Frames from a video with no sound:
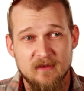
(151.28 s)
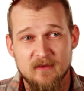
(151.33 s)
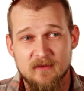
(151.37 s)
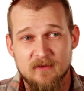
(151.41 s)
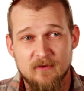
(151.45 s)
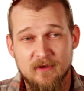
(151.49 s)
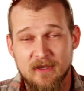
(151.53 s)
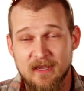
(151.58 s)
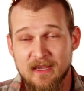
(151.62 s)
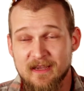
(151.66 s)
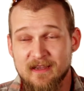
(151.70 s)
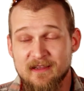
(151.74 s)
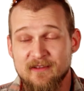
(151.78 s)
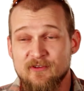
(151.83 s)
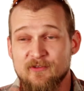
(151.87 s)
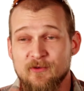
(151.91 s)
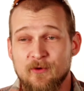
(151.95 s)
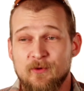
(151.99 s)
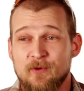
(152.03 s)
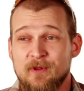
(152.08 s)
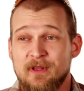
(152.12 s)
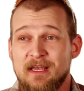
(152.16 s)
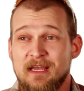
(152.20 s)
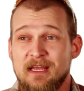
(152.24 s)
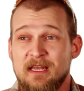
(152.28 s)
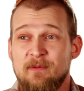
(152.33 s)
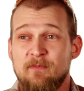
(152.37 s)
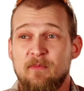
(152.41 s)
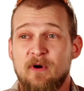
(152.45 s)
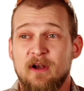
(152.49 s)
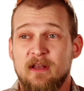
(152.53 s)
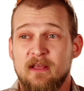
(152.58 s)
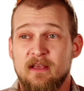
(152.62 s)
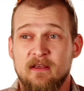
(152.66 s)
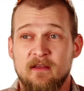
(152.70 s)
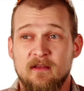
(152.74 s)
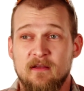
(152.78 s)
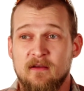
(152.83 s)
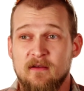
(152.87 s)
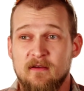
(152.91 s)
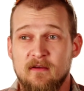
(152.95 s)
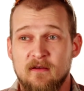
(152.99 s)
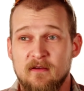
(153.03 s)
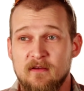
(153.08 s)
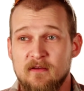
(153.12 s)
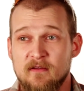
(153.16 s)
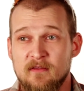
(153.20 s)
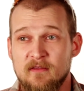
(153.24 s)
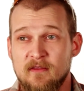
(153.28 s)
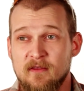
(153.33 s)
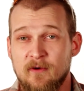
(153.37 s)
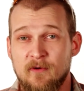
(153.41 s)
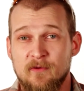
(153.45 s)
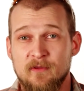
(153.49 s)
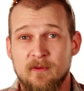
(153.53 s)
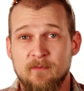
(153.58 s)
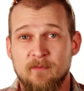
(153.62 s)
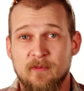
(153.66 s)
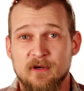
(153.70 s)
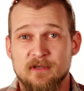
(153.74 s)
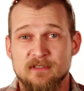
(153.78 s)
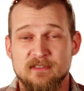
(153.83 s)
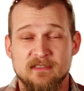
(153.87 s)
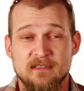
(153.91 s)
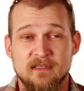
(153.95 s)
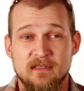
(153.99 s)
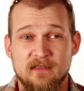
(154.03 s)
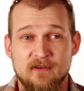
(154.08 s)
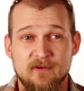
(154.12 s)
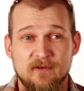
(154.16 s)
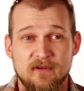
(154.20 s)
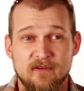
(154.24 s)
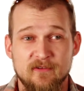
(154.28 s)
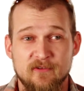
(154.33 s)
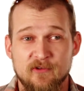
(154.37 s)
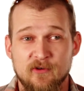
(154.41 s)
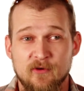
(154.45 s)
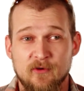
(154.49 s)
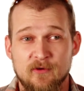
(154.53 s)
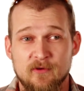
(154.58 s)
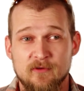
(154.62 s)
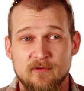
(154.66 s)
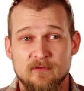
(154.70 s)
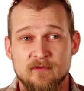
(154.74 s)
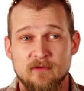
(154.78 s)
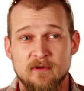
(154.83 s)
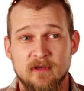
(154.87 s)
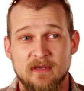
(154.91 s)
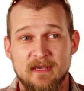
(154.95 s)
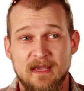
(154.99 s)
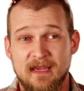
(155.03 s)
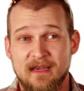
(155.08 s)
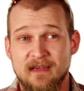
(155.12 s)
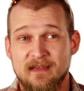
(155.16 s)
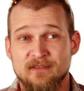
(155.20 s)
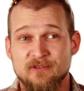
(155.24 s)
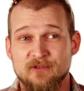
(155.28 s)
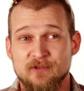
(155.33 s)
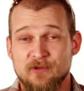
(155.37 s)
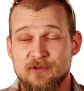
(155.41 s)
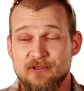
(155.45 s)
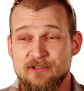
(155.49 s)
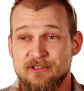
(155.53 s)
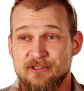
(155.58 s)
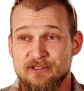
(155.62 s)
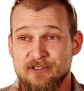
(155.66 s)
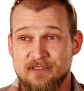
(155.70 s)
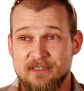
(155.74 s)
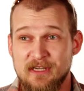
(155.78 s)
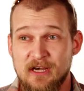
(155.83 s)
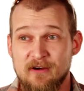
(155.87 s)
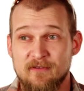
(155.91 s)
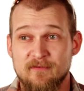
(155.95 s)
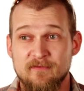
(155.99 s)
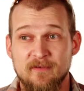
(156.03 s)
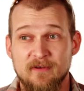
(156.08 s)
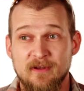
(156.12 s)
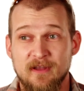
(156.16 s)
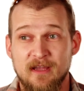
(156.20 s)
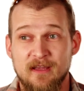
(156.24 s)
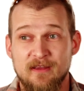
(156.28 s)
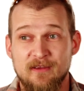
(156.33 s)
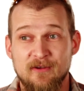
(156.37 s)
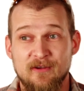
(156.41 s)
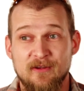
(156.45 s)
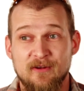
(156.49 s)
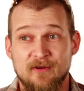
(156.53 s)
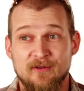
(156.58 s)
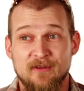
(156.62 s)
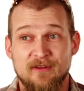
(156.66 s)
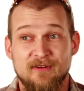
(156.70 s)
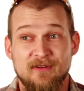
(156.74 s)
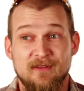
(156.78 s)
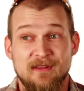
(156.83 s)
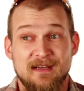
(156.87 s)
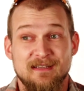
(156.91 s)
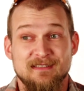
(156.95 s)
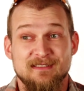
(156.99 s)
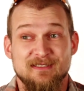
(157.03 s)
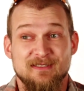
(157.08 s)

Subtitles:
You can't control anybody. The only person that you can control is yourself, and you can only do that